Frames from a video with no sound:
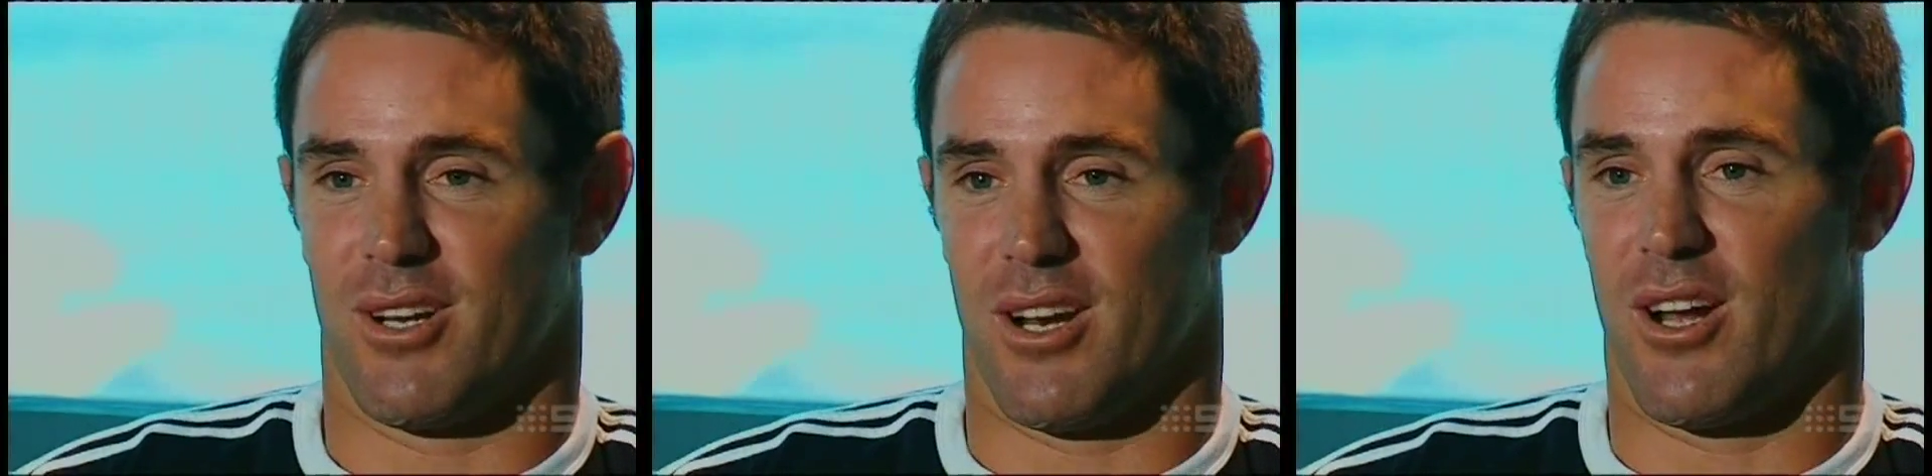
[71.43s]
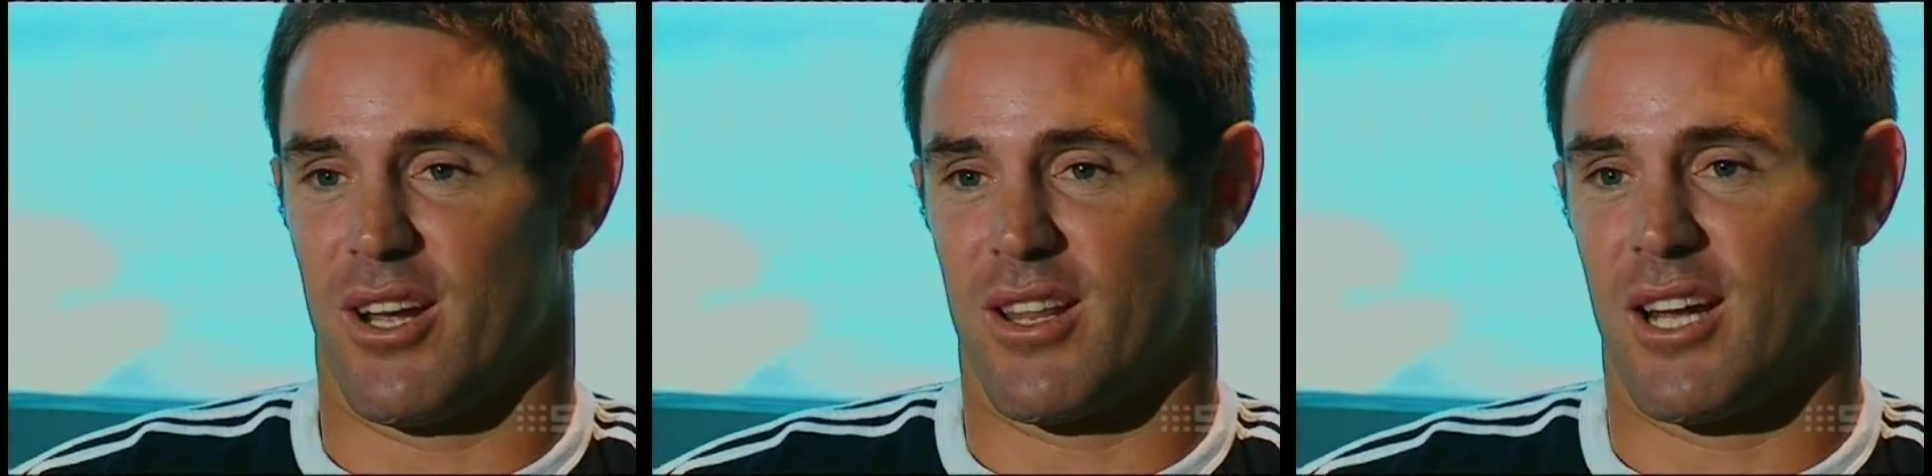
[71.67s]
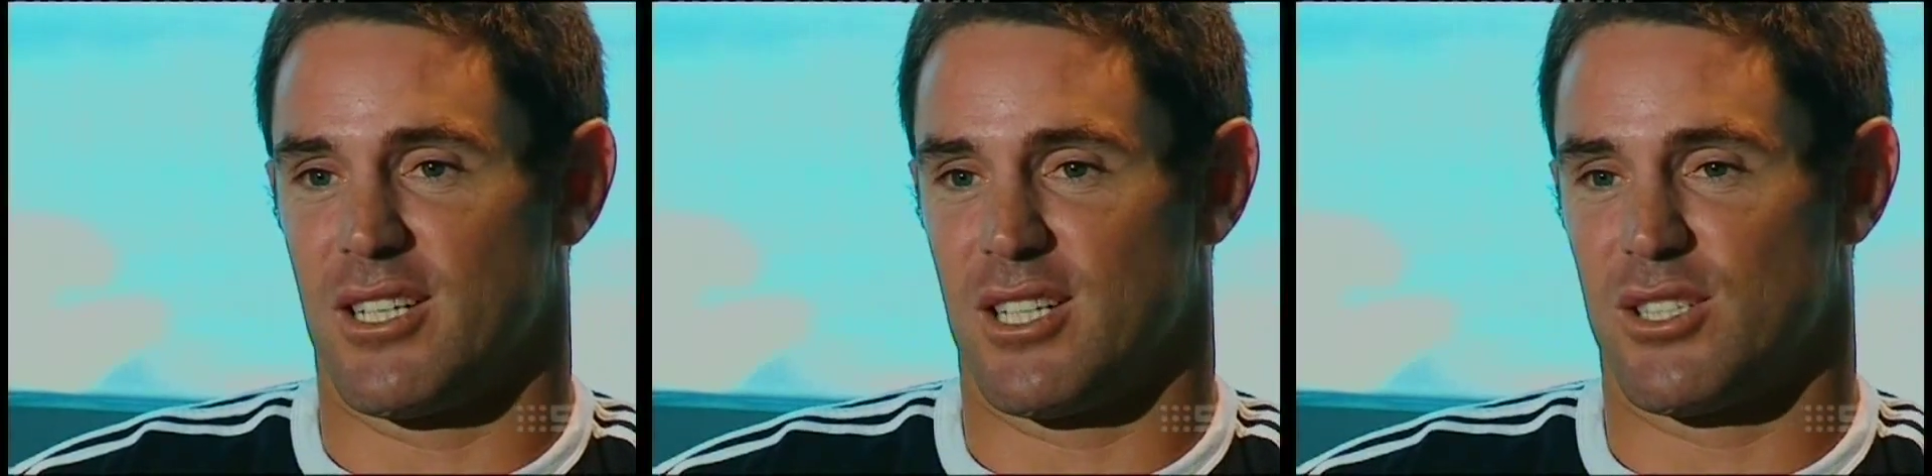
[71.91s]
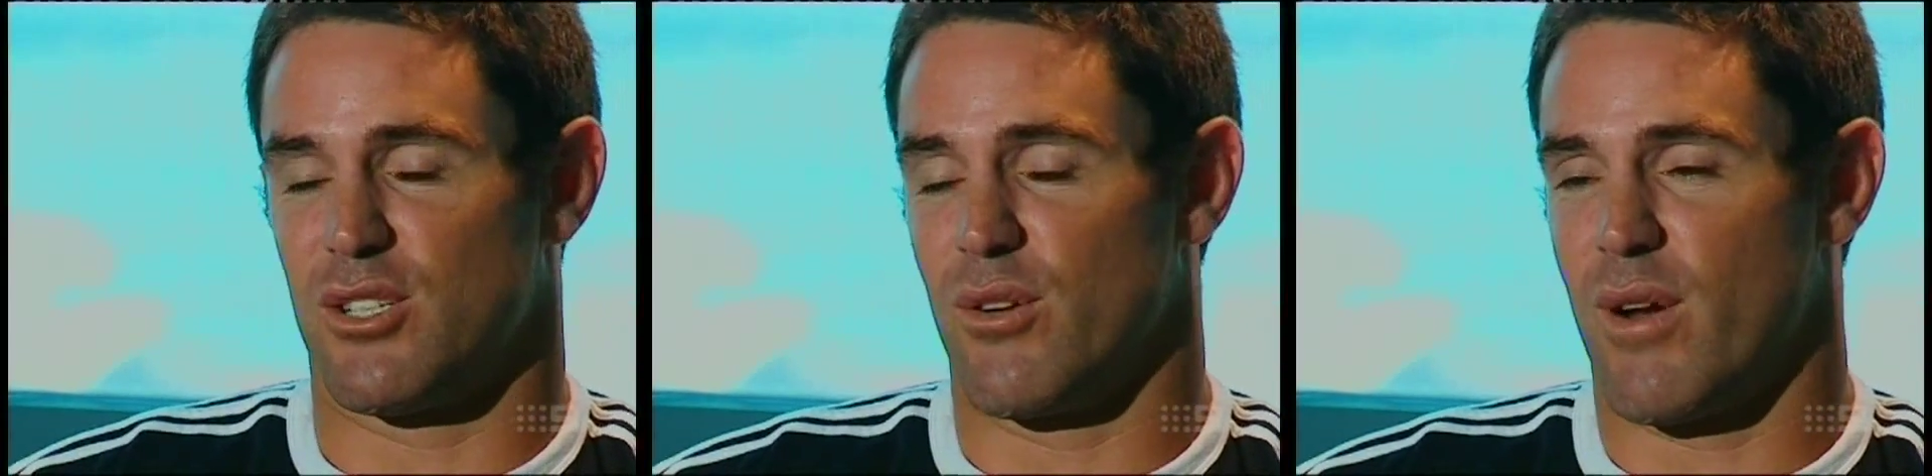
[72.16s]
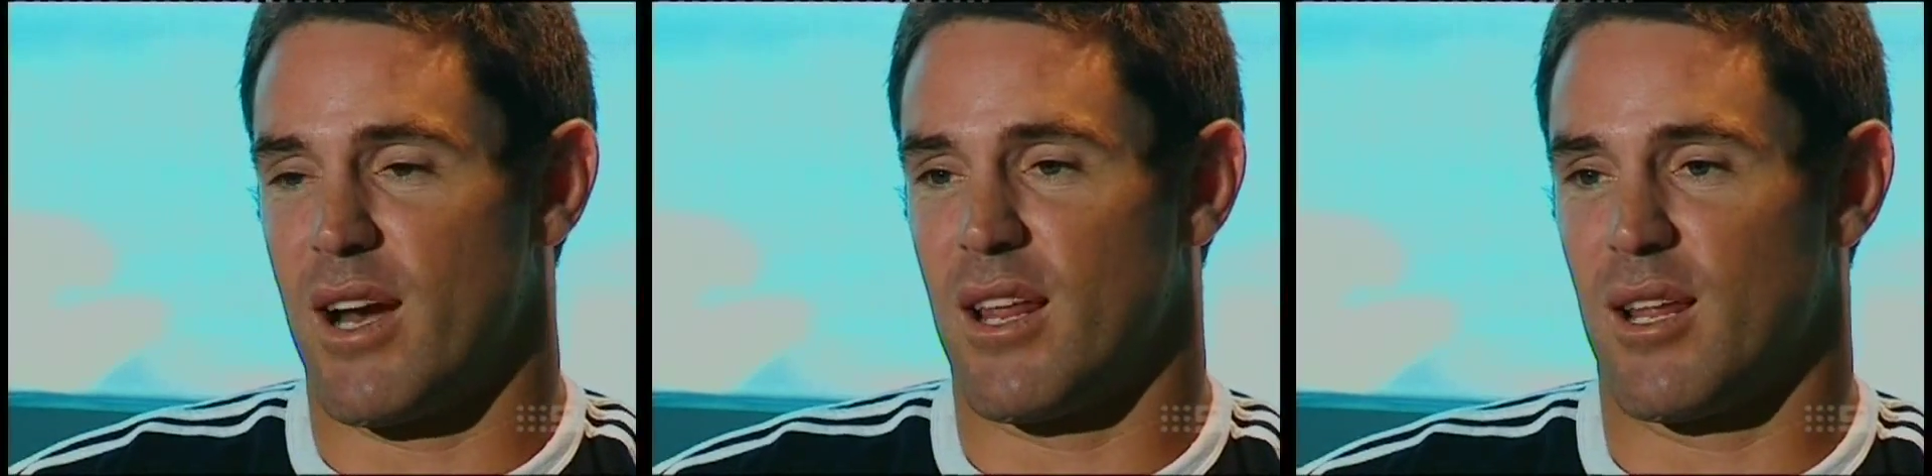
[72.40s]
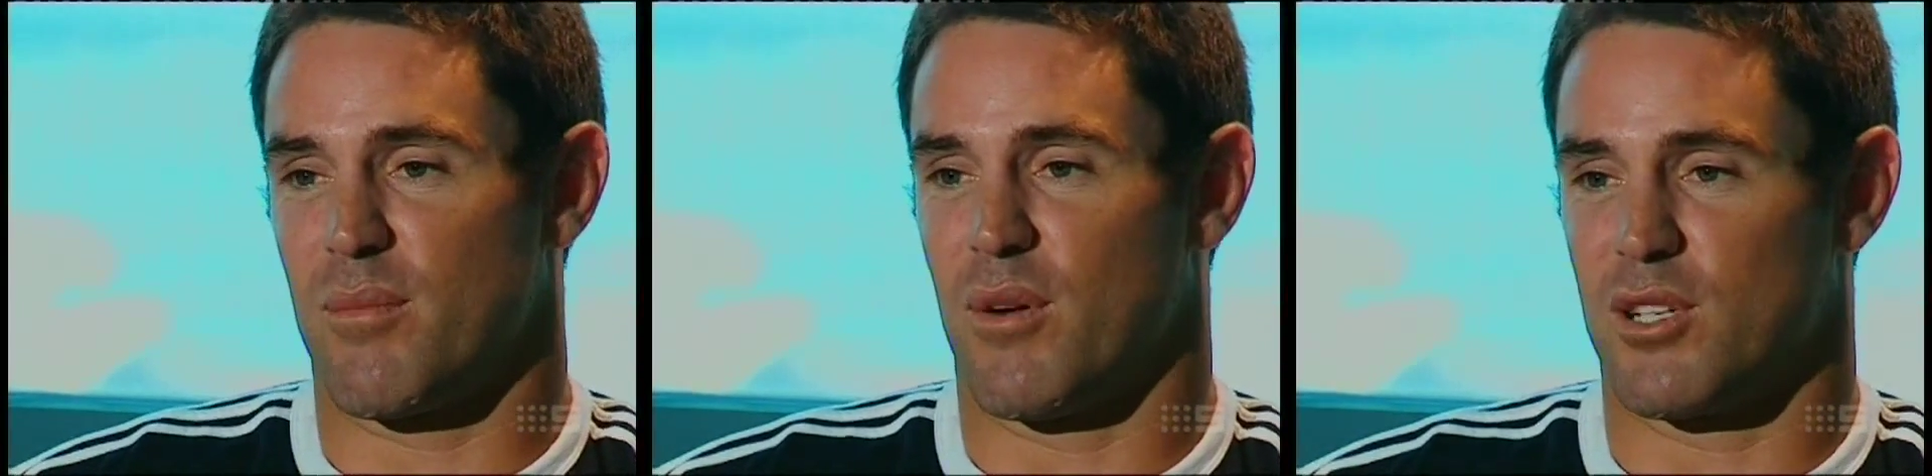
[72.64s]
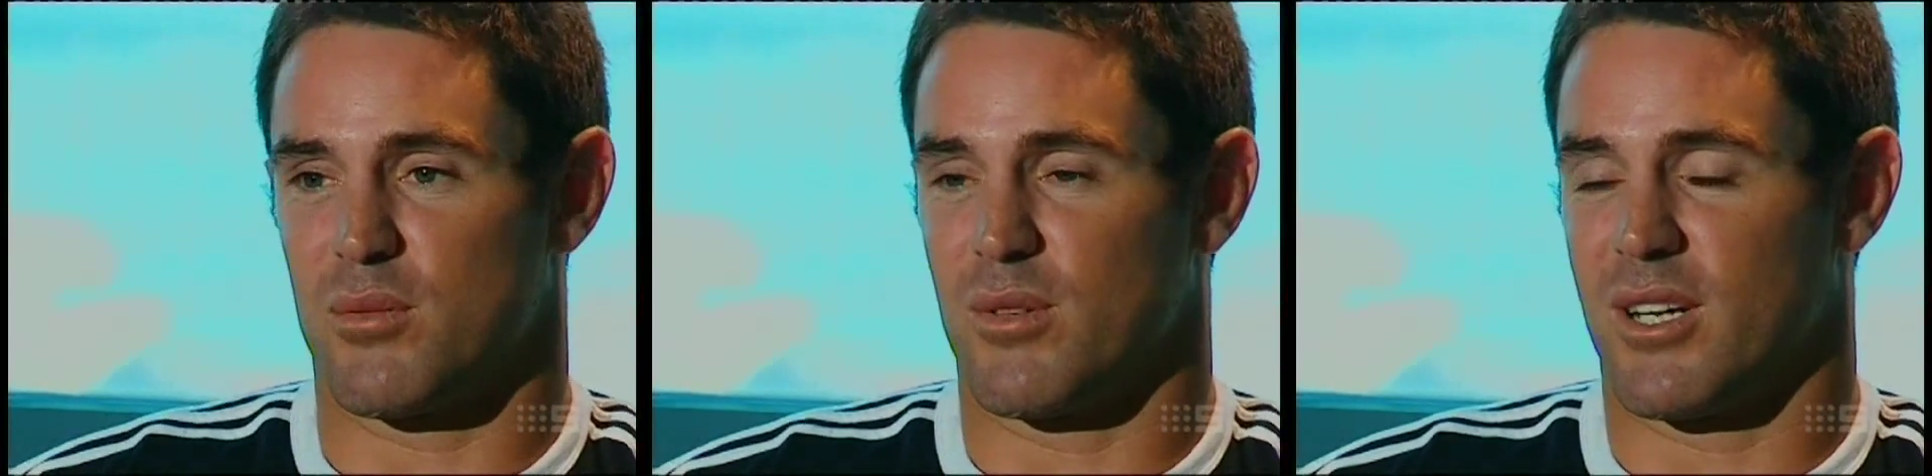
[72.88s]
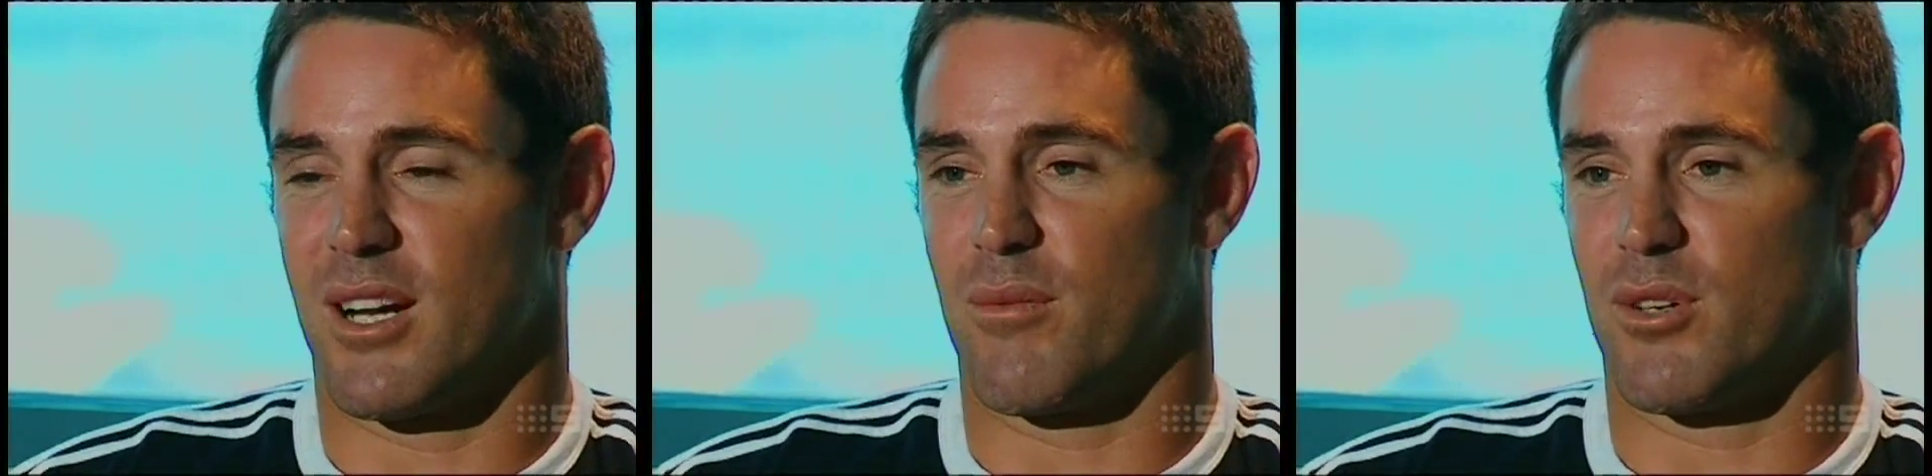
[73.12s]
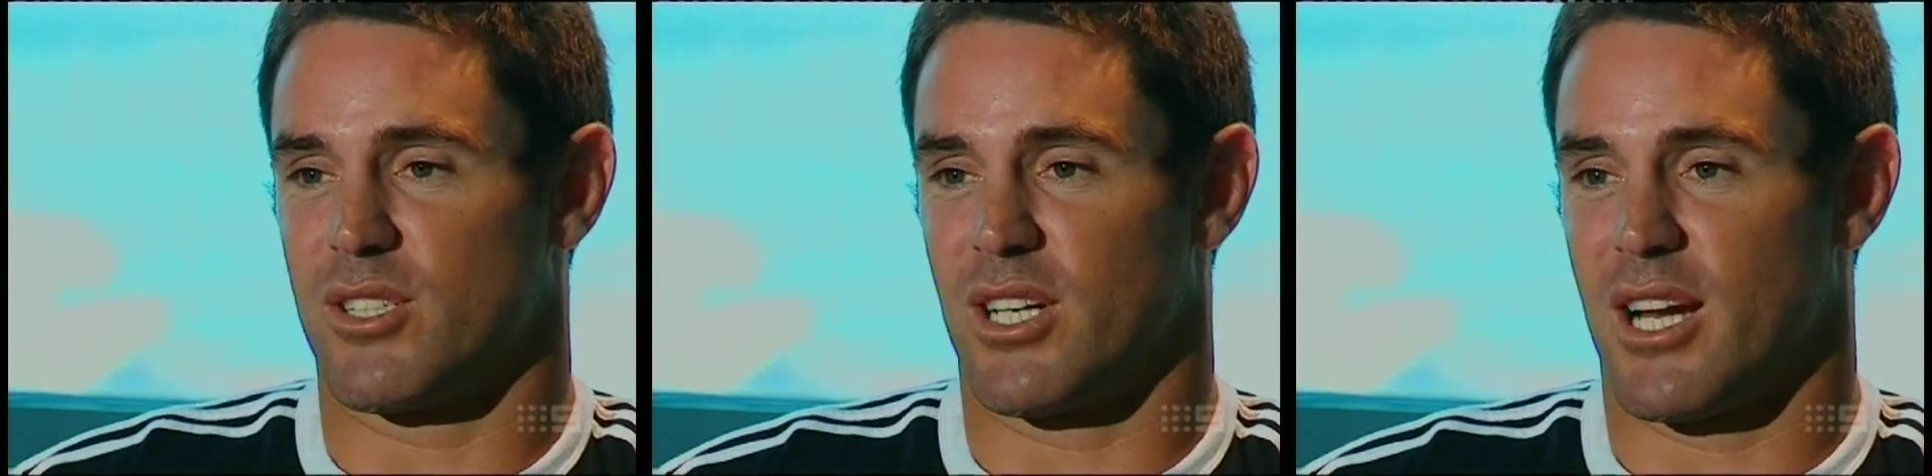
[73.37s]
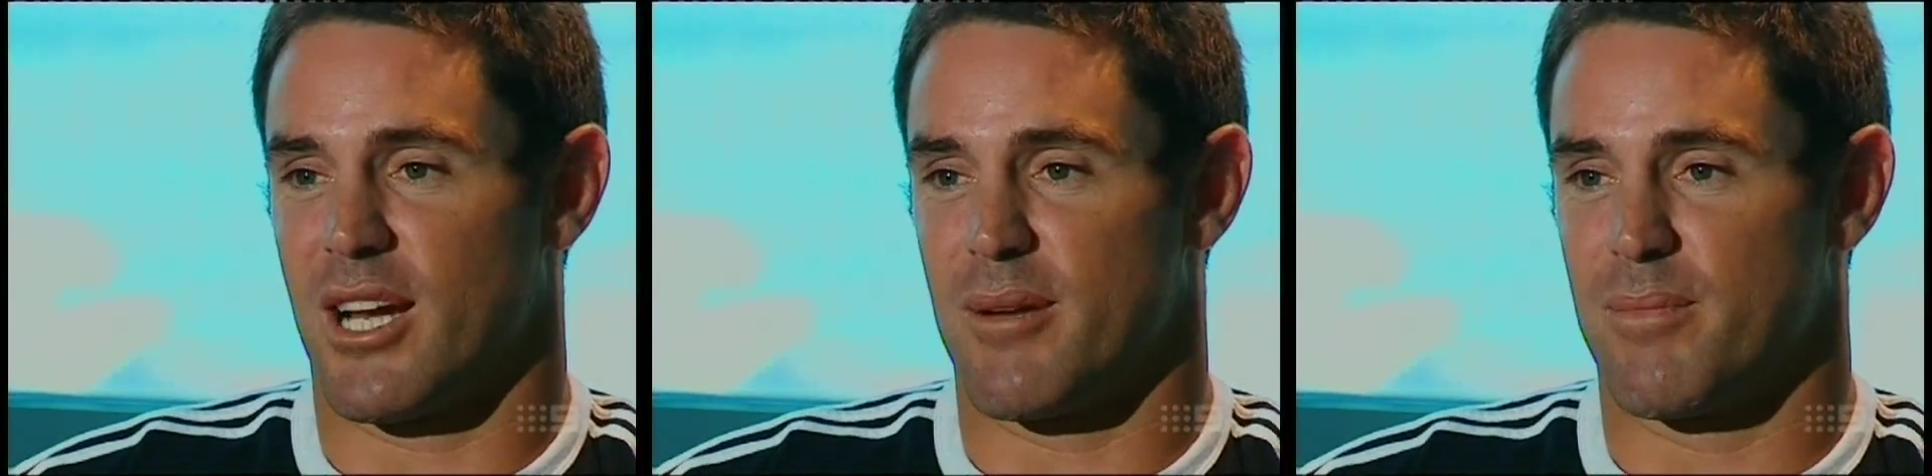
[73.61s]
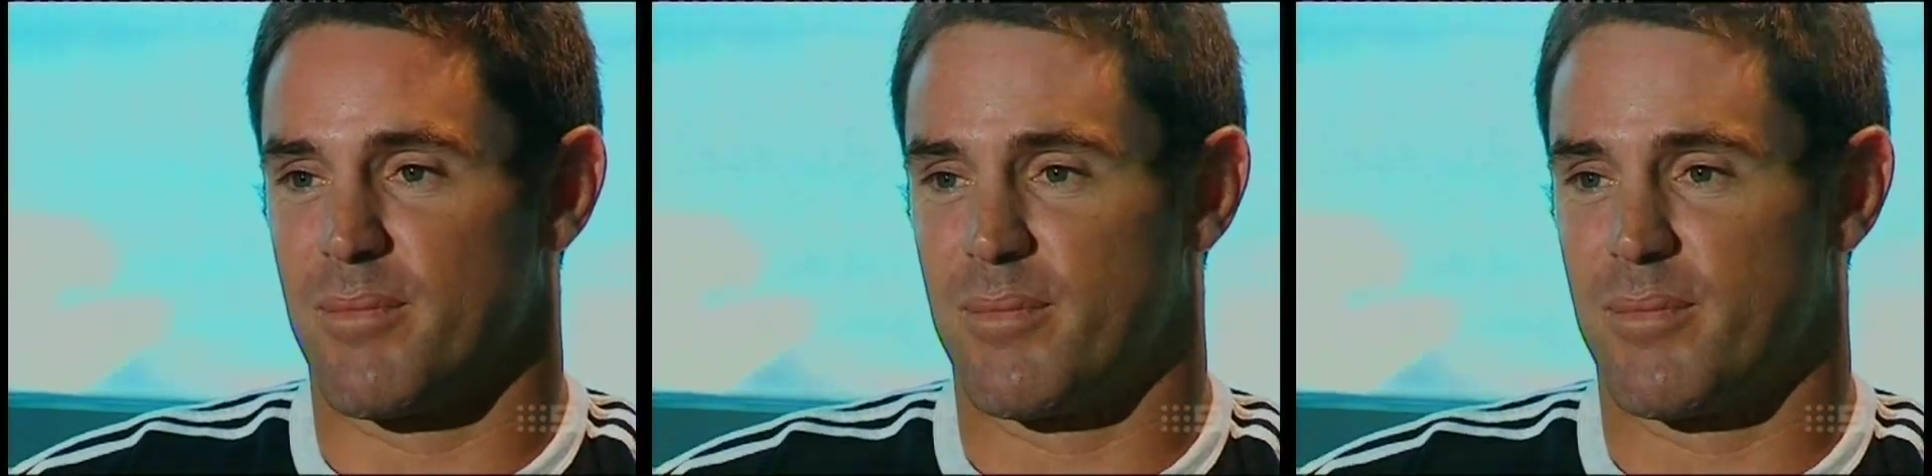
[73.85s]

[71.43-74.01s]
Really like, they just do anything possible to go and watch a